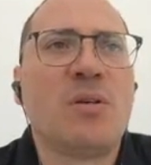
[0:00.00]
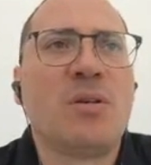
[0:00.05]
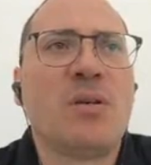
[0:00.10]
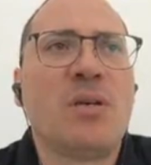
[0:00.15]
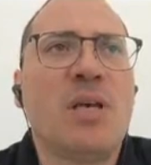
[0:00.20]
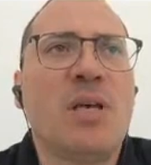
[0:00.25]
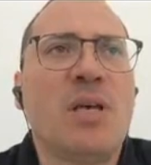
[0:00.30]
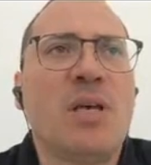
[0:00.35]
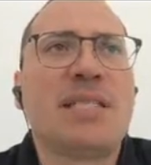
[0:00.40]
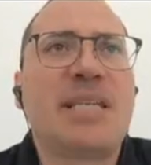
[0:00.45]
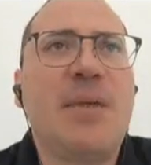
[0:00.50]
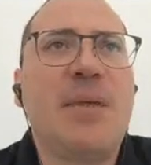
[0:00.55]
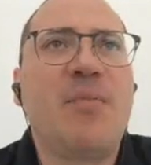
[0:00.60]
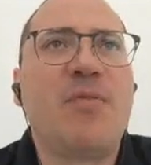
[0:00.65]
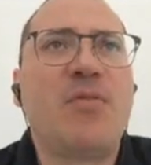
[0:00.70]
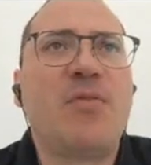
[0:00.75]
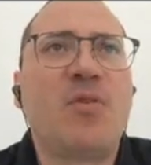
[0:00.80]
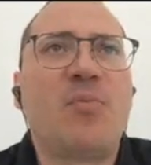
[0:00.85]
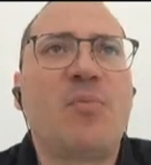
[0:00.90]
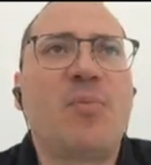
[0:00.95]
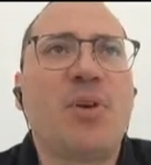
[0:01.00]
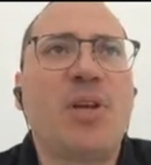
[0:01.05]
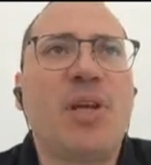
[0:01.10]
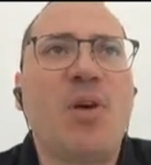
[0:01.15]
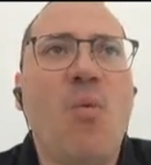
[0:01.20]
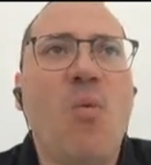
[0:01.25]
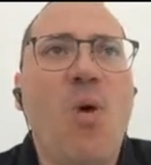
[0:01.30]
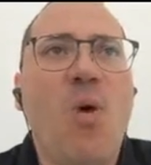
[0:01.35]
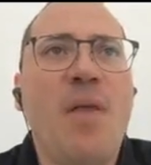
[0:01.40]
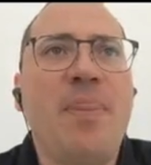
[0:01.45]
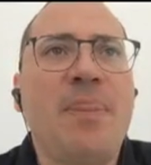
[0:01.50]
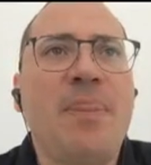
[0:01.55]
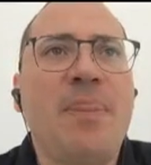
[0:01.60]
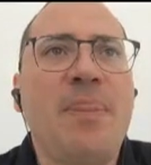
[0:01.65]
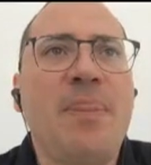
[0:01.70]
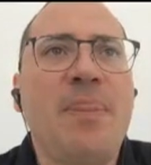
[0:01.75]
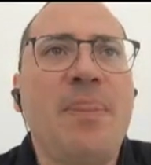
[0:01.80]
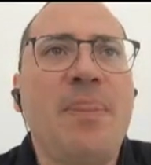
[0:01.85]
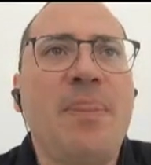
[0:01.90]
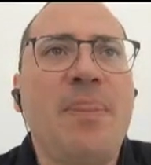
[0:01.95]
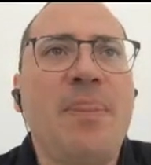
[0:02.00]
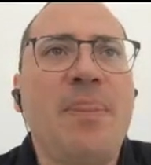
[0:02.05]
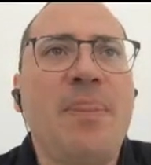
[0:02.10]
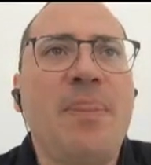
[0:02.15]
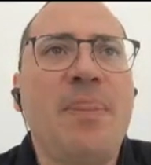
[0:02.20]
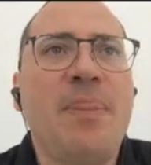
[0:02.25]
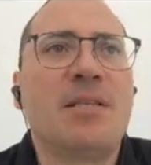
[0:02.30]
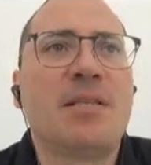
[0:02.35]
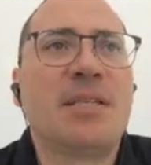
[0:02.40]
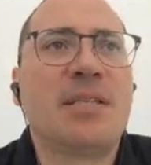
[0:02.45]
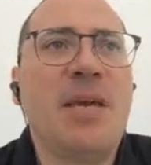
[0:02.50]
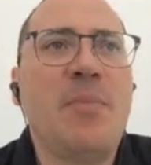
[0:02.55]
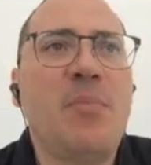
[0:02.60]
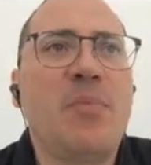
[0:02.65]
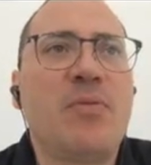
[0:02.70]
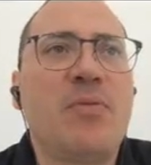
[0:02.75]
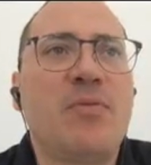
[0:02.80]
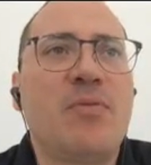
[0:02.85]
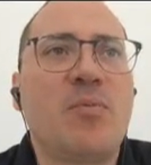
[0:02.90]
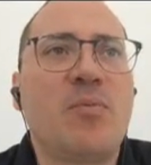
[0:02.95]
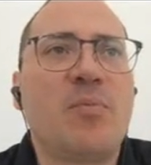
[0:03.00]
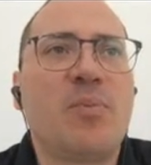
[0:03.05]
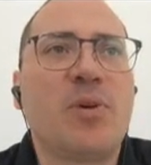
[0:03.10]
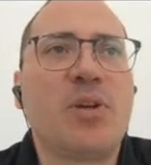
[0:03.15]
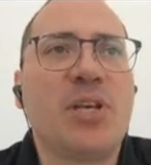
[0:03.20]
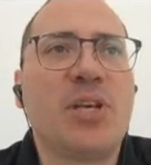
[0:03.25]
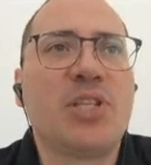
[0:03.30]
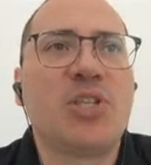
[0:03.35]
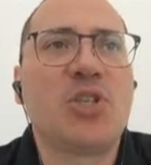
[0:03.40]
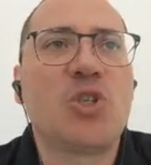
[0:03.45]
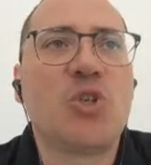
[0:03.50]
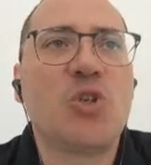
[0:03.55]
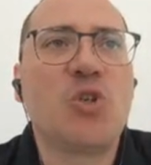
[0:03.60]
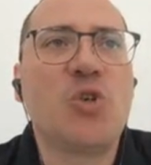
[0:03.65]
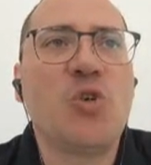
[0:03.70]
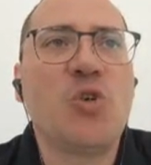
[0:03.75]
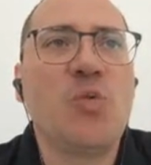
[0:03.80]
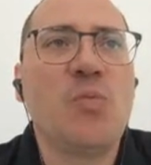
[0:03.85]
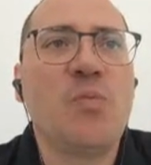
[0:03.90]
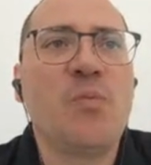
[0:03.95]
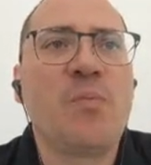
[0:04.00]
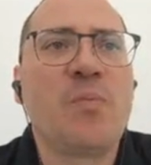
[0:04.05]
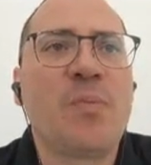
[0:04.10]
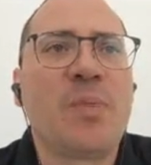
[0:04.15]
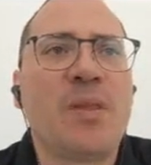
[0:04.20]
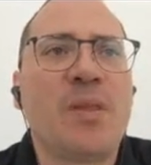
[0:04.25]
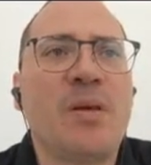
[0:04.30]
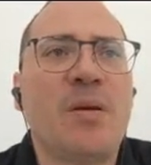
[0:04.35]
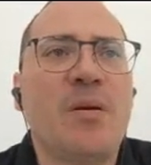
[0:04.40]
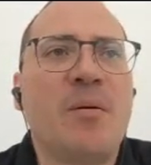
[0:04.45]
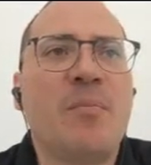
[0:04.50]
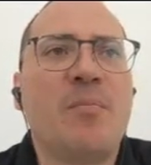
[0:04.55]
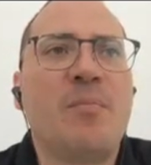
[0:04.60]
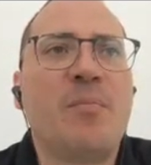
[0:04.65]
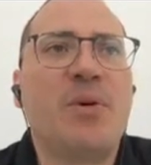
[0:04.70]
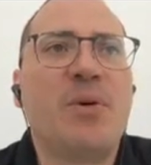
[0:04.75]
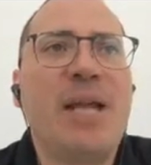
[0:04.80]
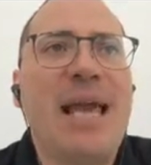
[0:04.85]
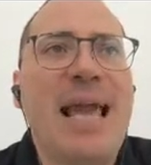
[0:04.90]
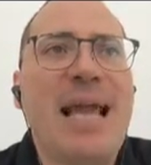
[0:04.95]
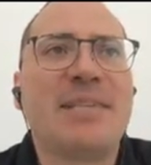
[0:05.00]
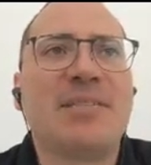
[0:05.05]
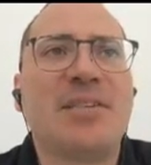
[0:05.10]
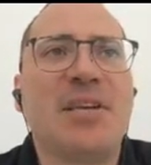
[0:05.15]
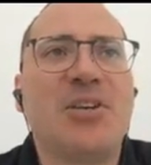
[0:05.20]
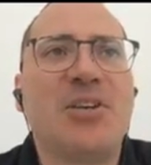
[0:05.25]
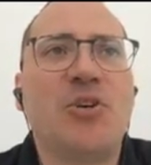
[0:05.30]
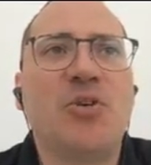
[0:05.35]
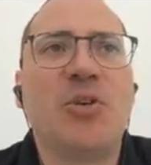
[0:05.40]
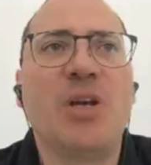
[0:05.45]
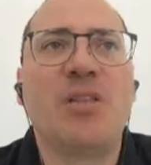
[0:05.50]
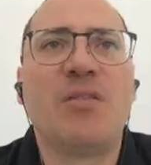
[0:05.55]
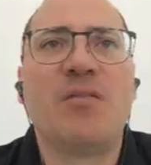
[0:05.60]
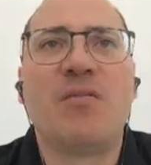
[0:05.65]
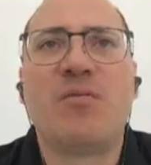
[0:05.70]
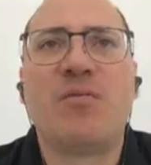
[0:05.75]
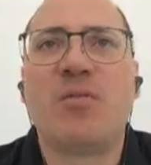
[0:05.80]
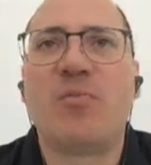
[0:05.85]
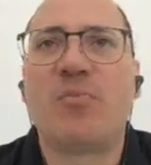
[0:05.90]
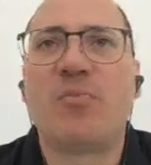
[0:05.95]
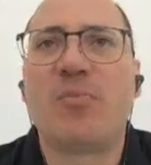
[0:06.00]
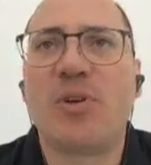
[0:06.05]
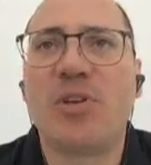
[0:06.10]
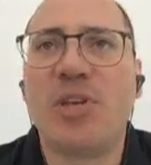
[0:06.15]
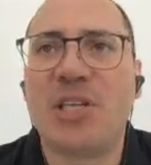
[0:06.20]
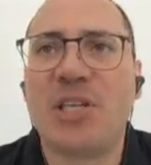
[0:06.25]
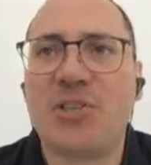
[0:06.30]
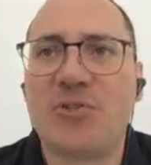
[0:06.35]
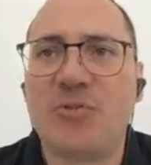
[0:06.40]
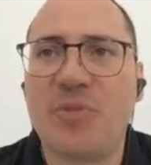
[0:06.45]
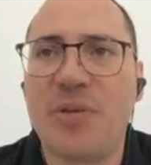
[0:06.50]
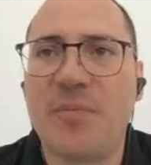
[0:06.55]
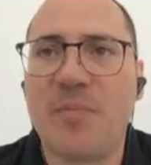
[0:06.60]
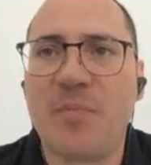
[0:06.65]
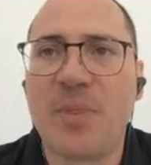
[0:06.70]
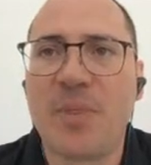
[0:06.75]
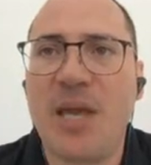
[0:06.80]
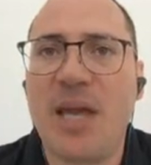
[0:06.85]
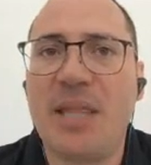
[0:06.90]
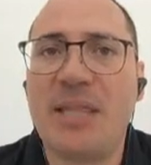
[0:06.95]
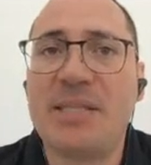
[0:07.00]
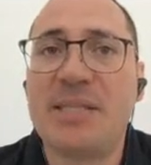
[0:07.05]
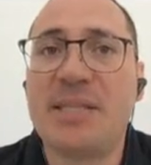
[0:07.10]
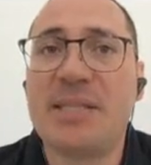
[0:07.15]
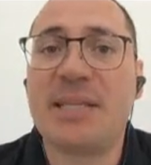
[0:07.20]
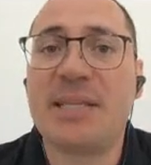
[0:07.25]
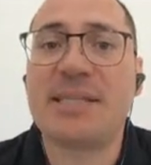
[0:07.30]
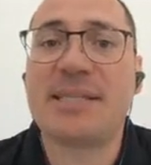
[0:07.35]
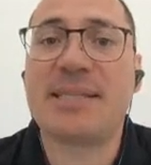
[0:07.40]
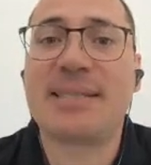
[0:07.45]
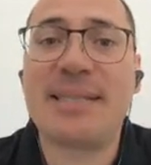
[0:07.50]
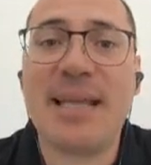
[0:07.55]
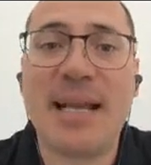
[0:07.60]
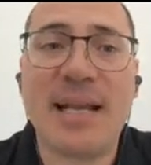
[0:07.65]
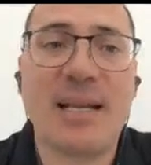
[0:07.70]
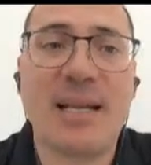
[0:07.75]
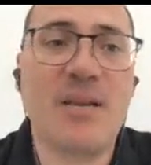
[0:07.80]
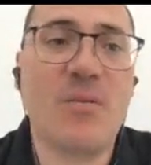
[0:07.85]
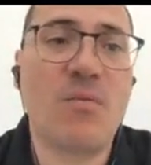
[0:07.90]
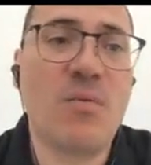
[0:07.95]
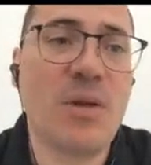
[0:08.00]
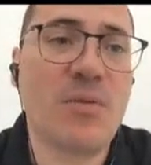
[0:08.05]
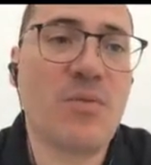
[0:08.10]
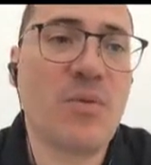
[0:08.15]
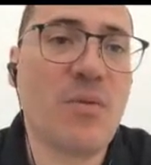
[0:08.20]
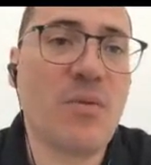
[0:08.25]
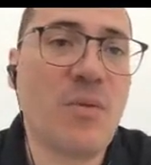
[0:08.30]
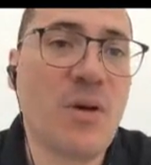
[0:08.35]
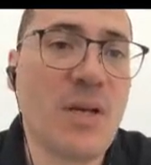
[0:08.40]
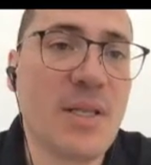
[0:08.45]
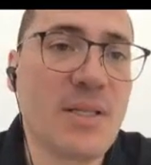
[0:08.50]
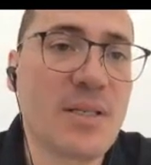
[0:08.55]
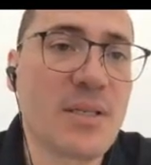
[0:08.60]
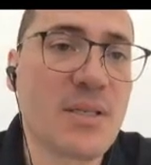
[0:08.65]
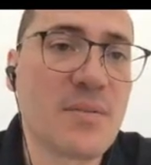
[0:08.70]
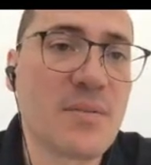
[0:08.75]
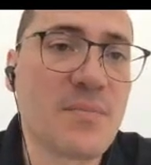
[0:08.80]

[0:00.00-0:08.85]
a skip for project 1, a skip for project 2, but executed for project 3. And this is exactly what we want.